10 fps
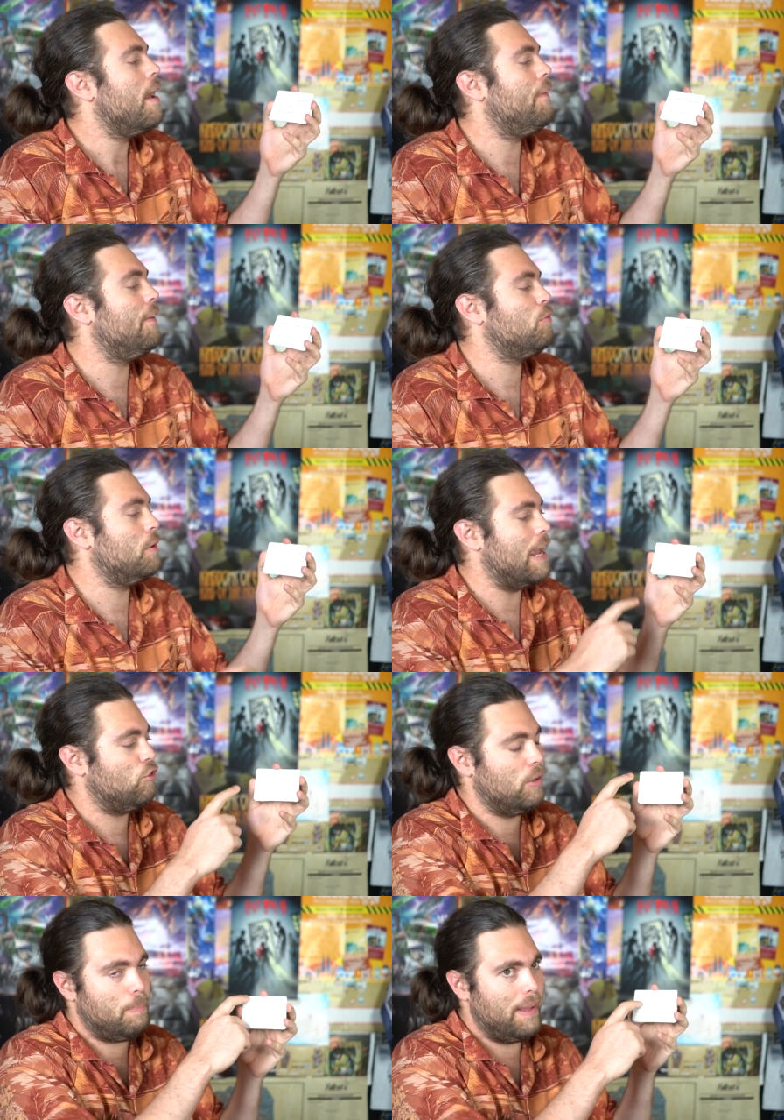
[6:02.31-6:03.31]
and this one
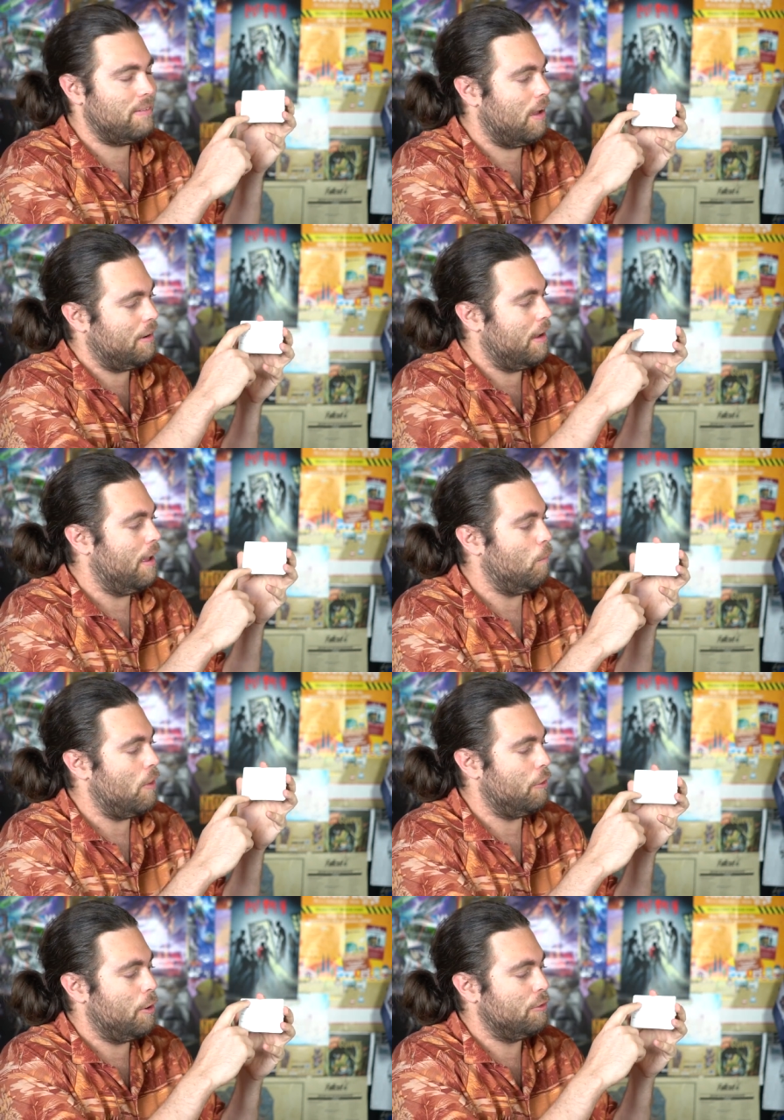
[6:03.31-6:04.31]
actually based on uh,
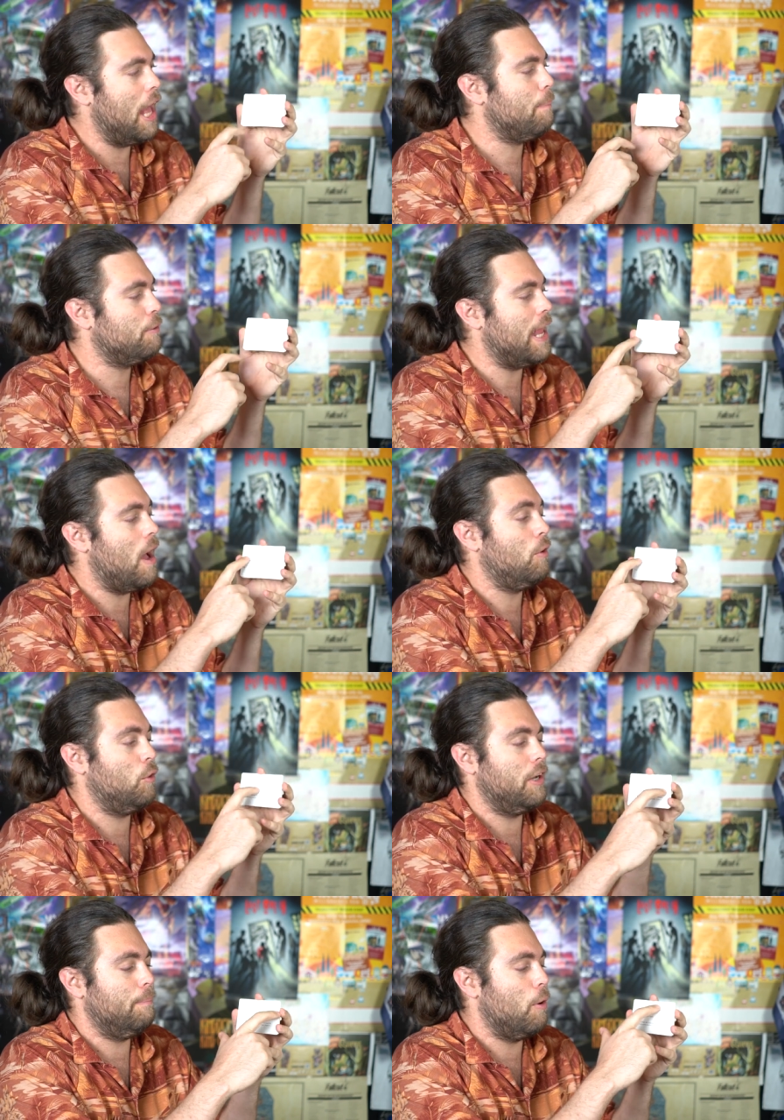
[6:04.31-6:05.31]
whether it goes up or down,
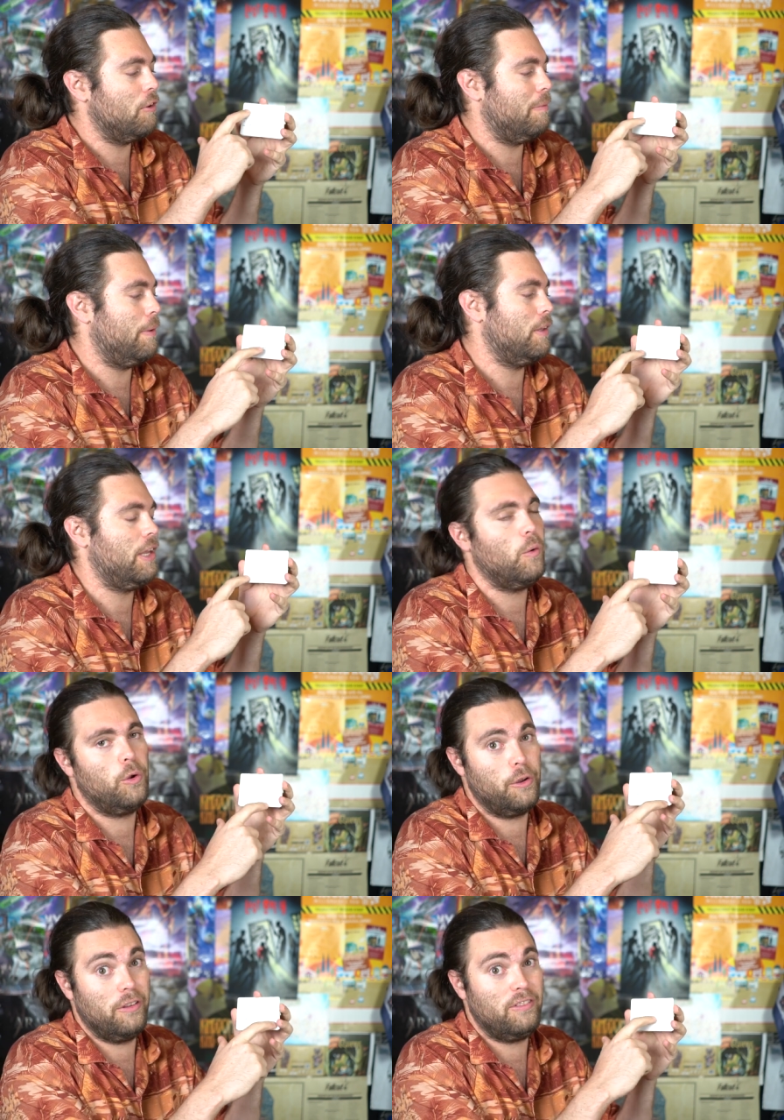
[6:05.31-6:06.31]
you'll get a bonus ability or
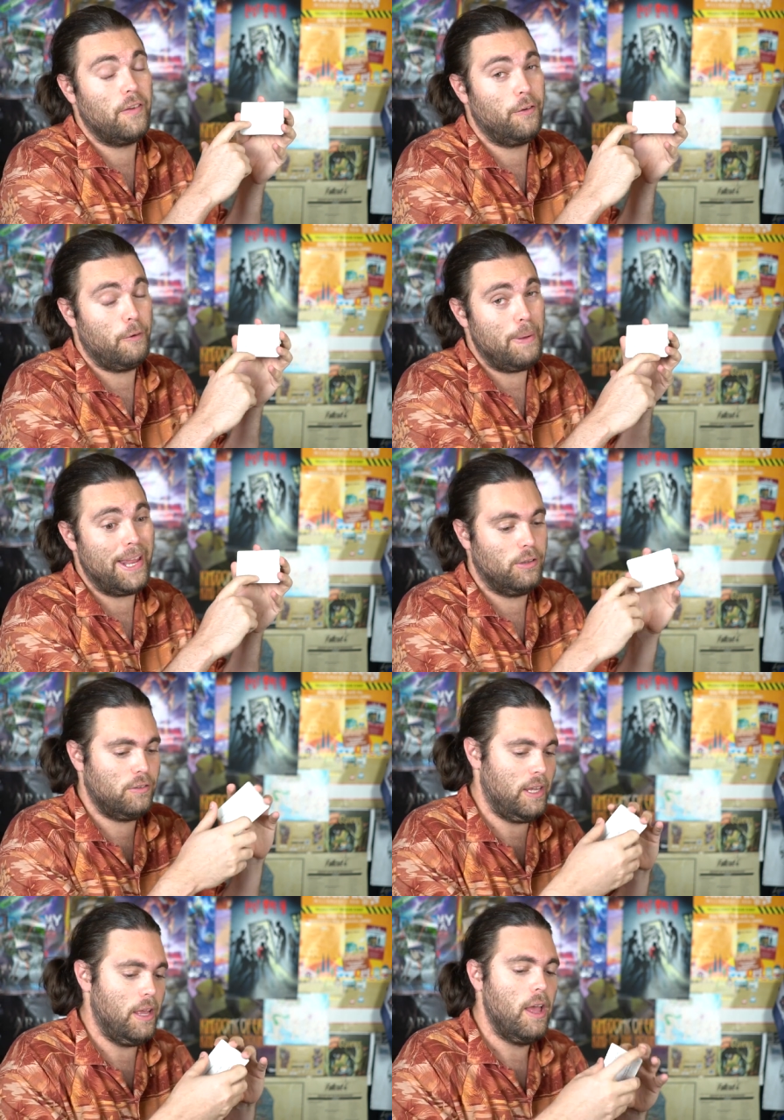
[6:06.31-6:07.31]
you're going to suffer a penalty